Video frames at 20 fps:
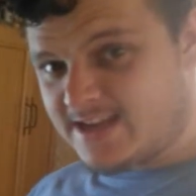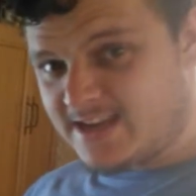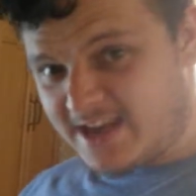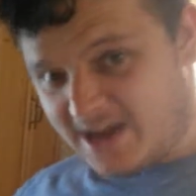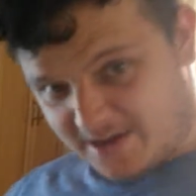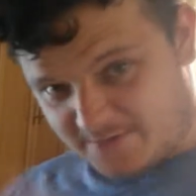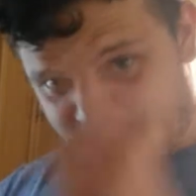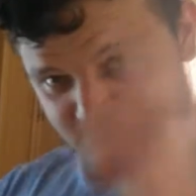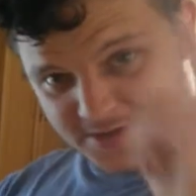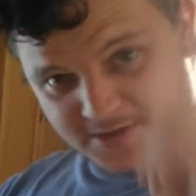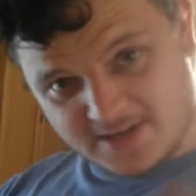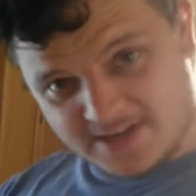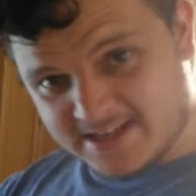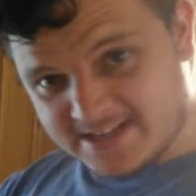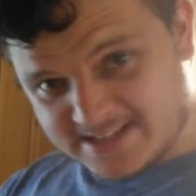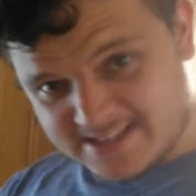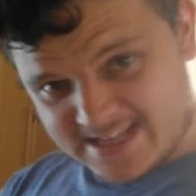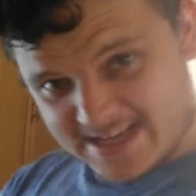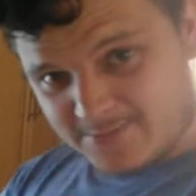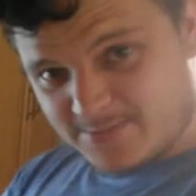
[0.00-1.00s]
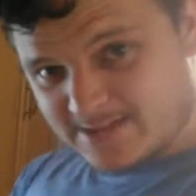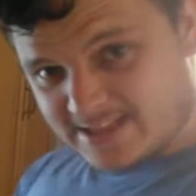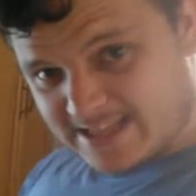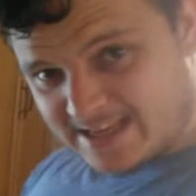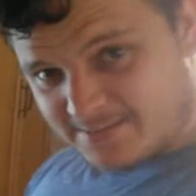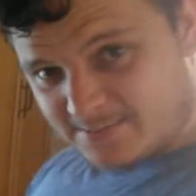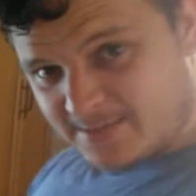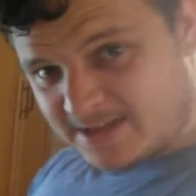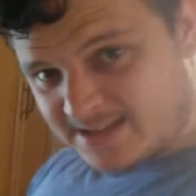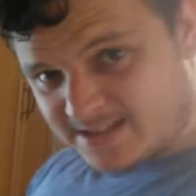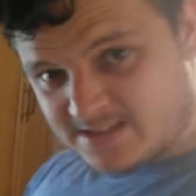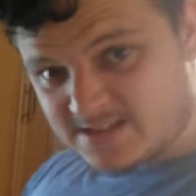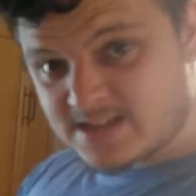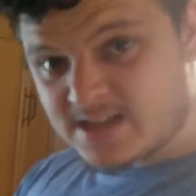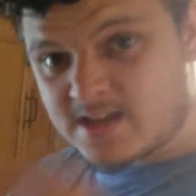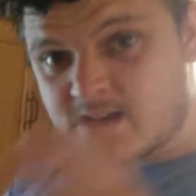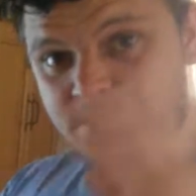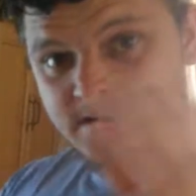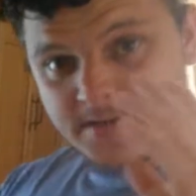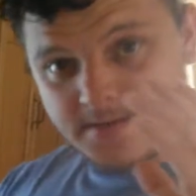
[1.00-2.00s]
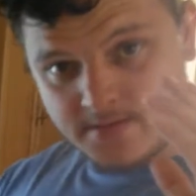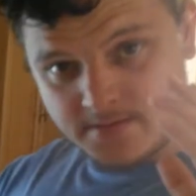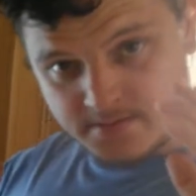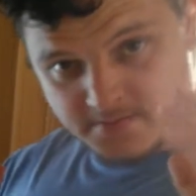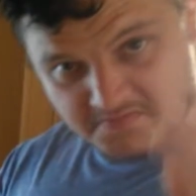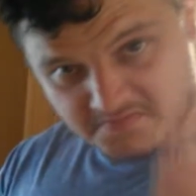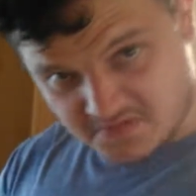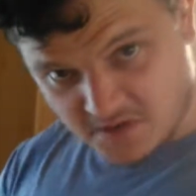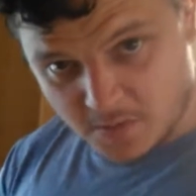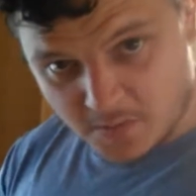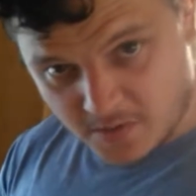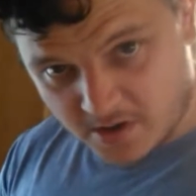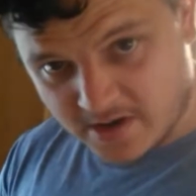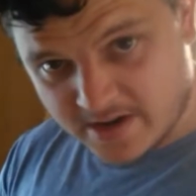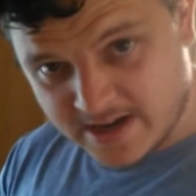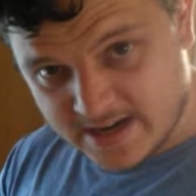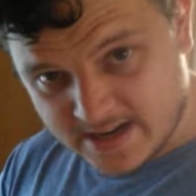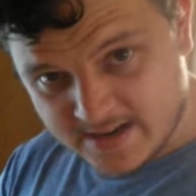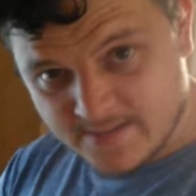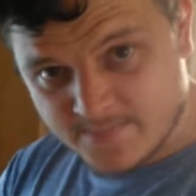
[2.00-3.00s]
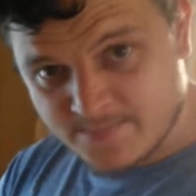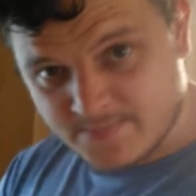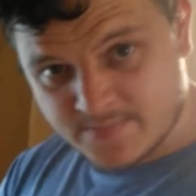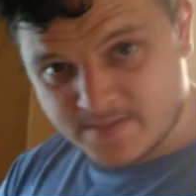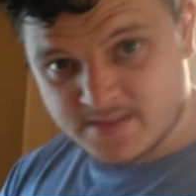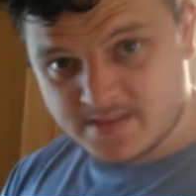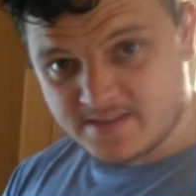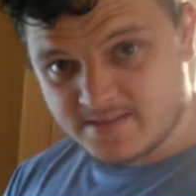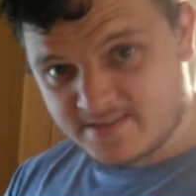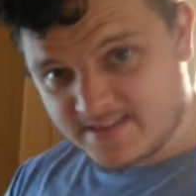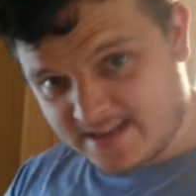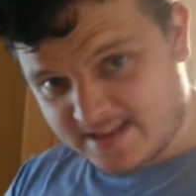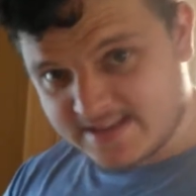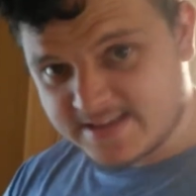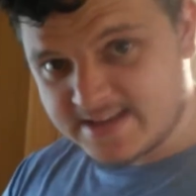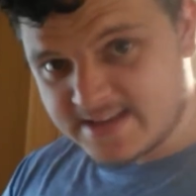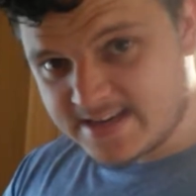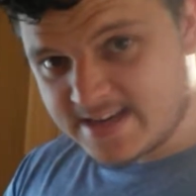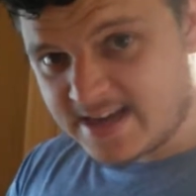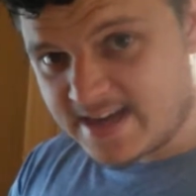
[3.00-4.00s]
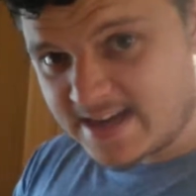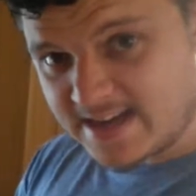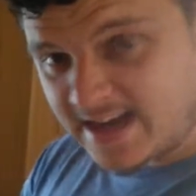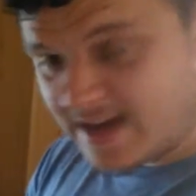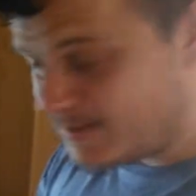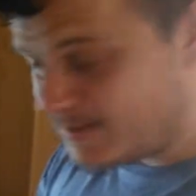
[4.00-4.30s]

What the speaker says: Now, if you didn't understand what that meant, don't worry, neither did I.